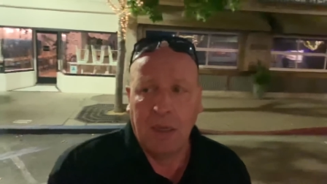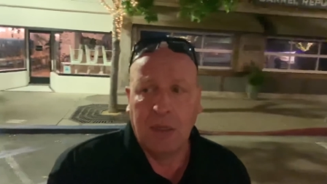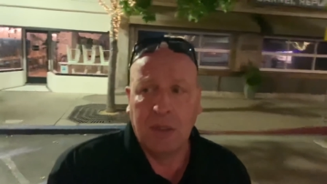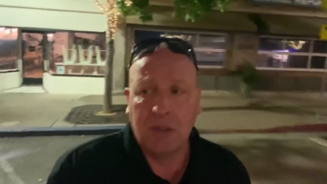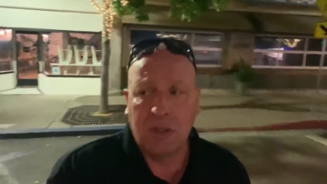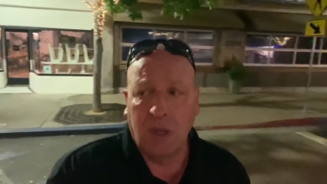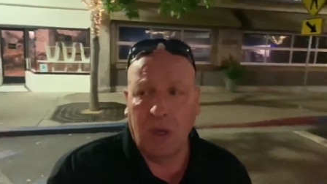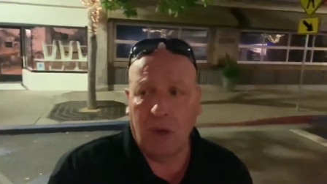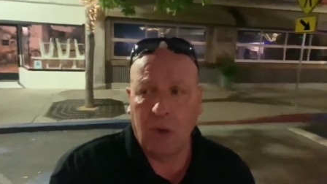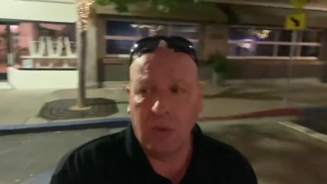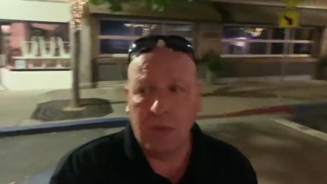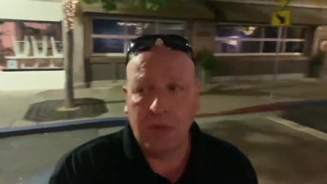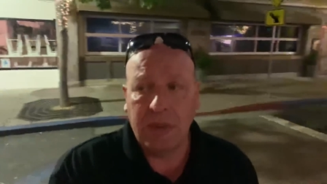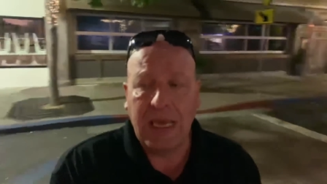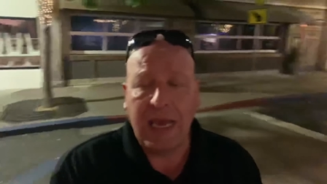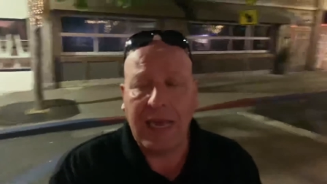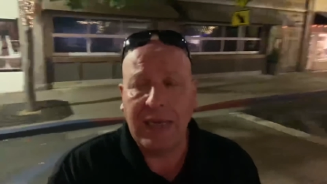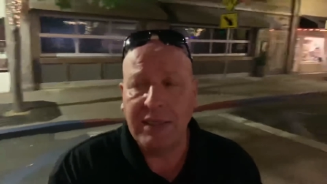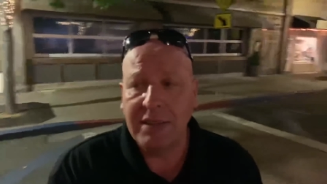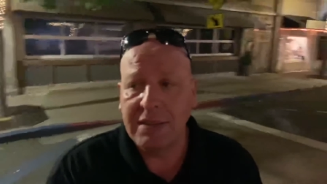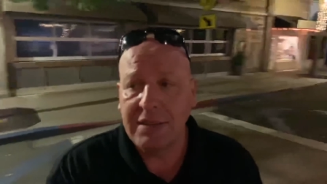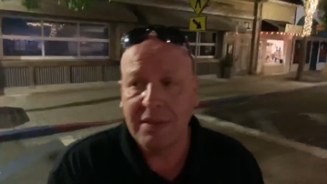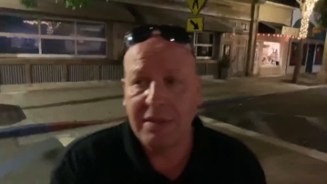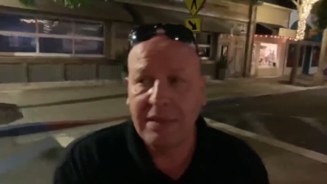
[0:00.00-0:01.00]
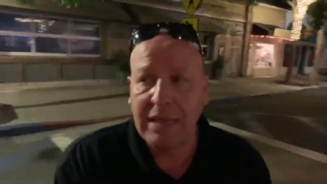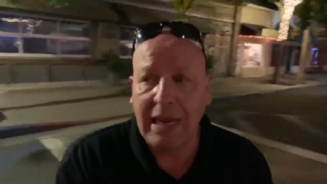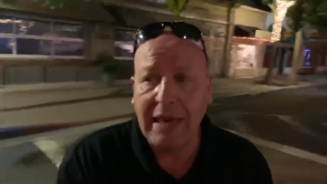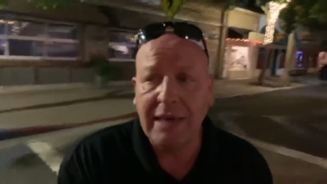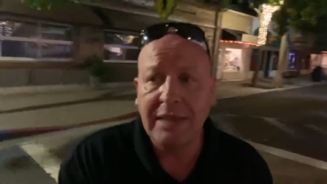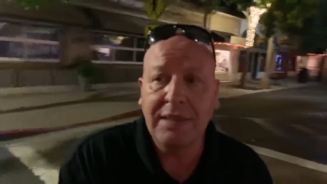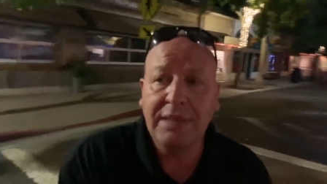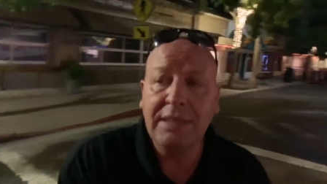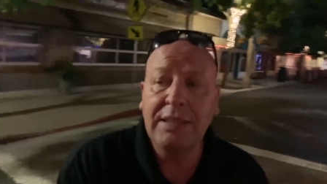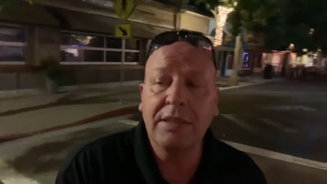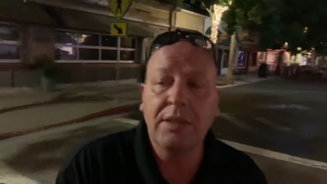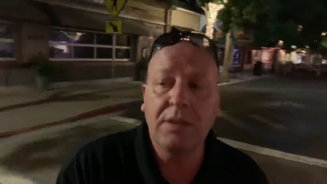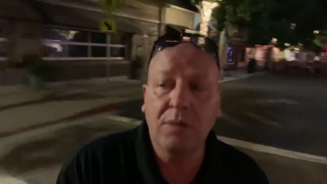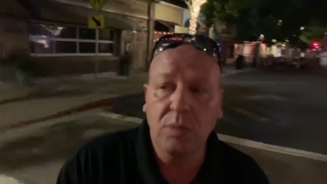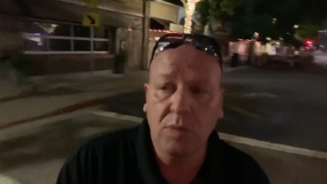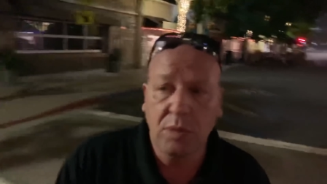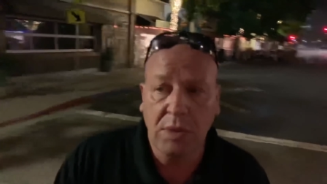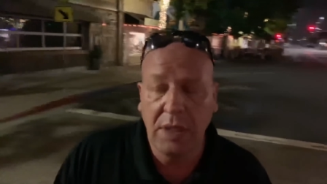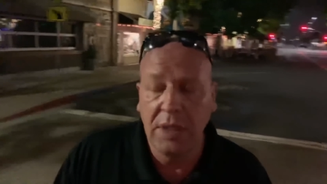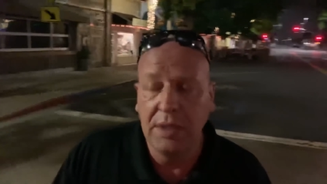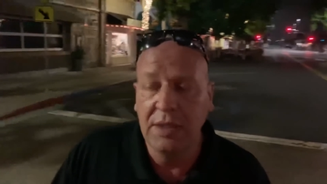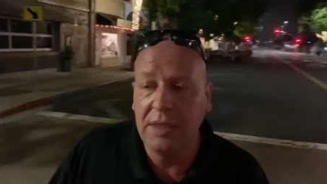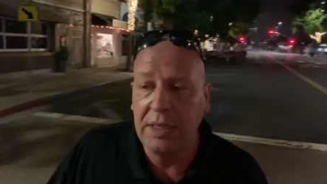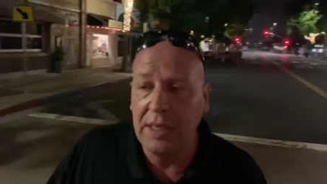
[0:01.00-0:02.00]
So that is that it just
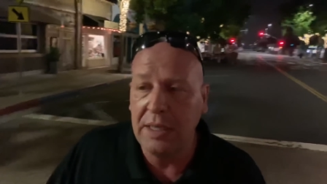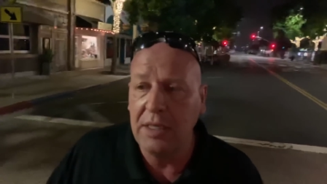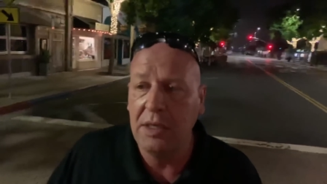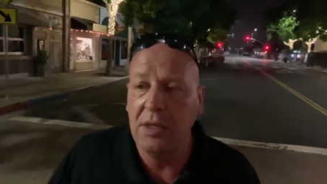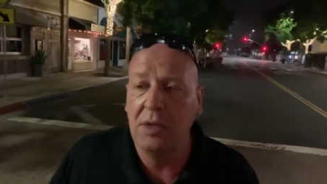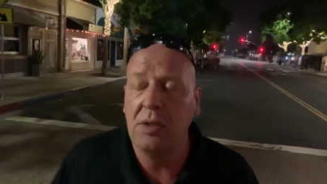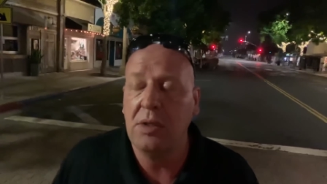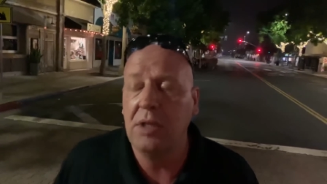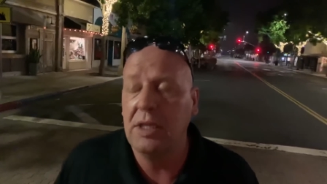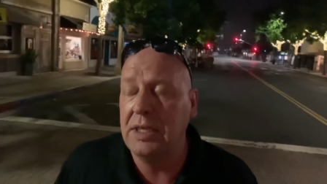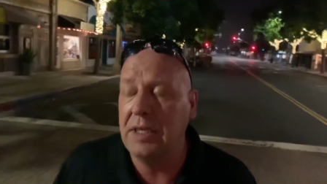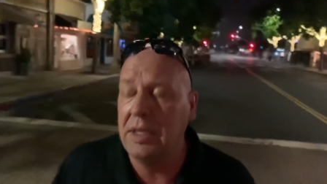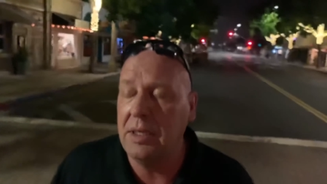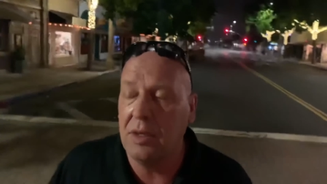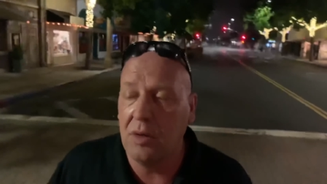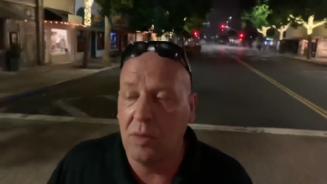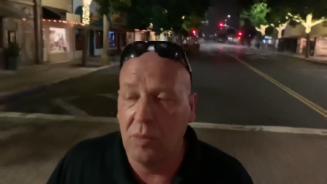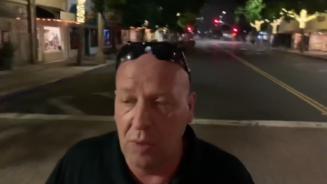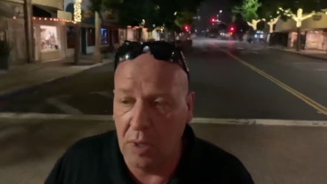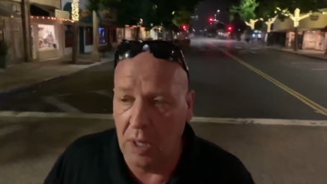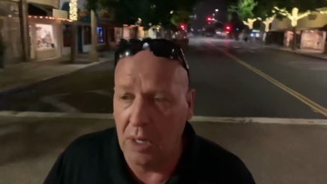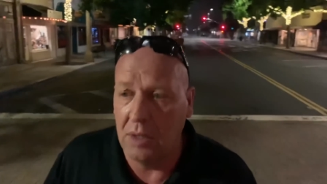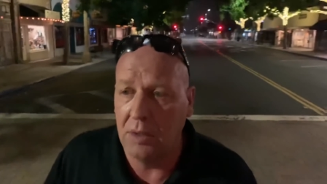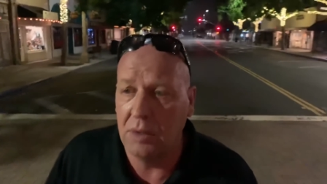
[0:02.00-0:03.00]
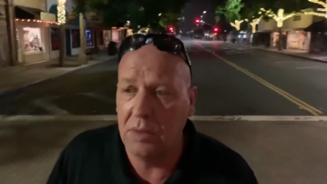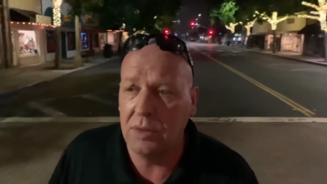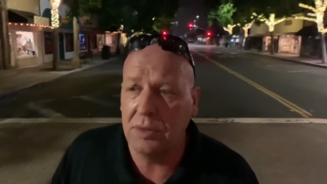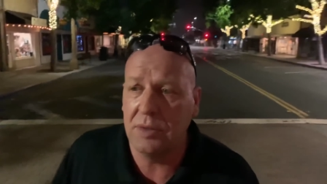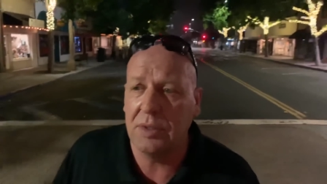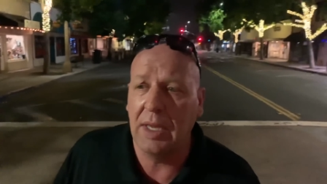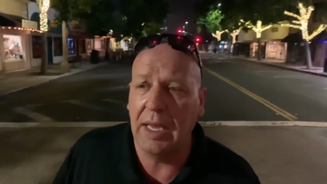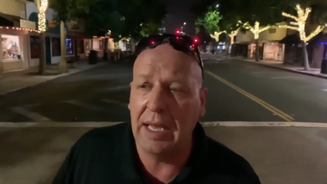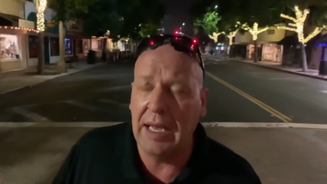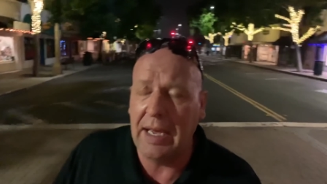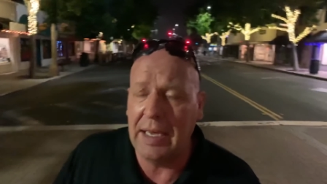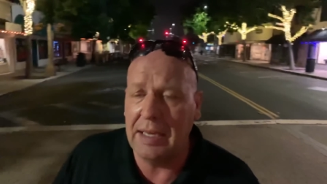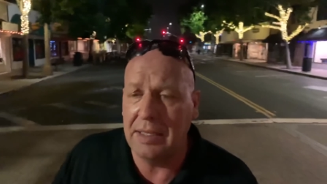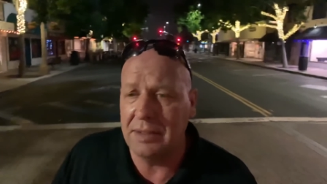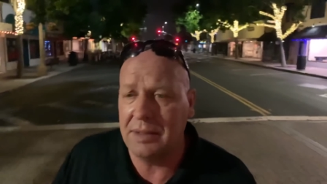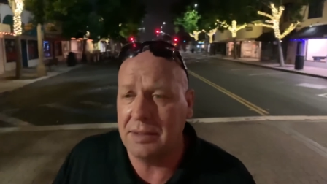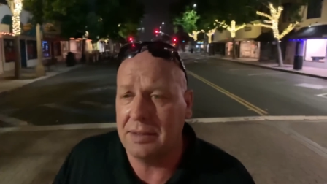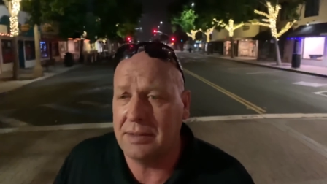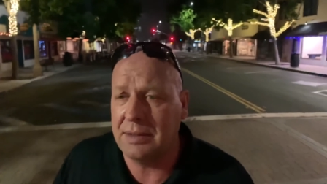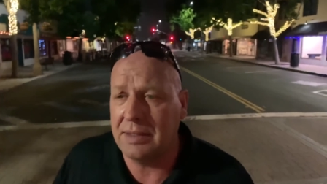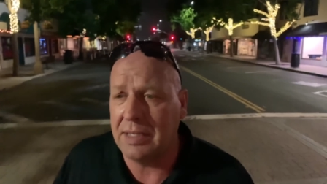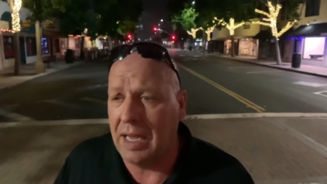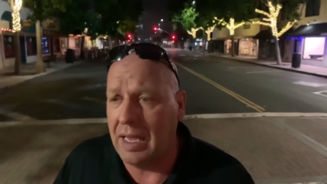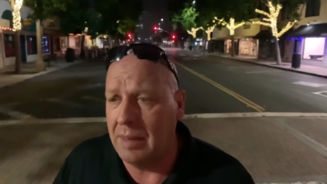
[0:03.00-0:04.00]
continually grows
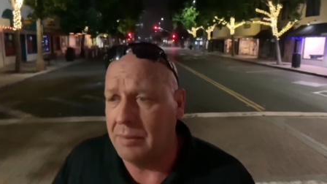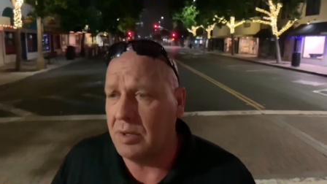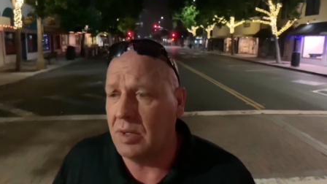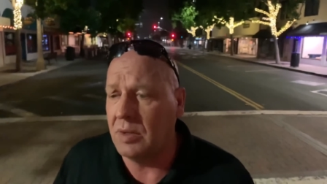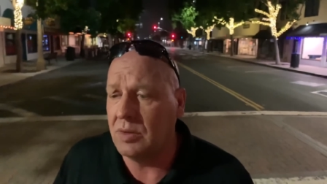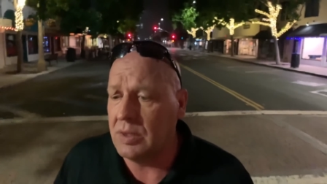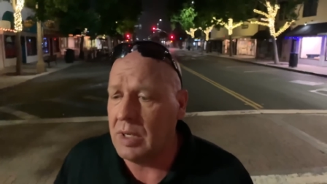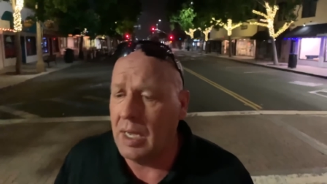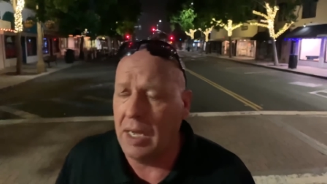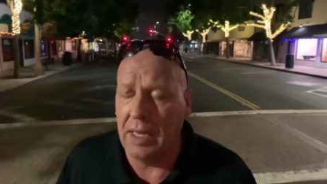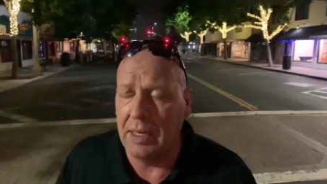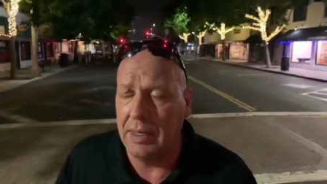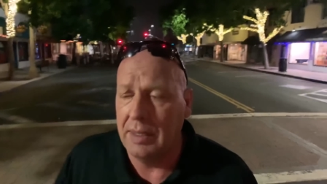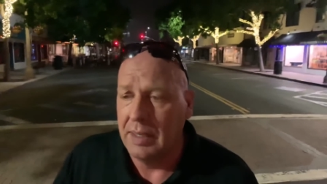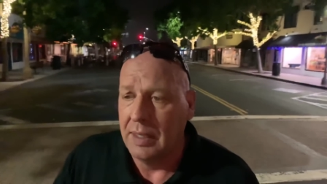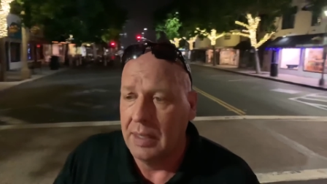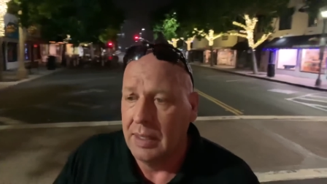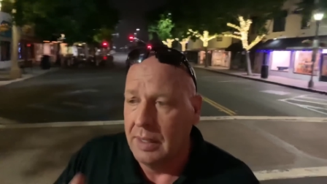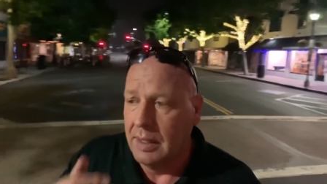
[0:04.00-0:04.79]
as time goes on.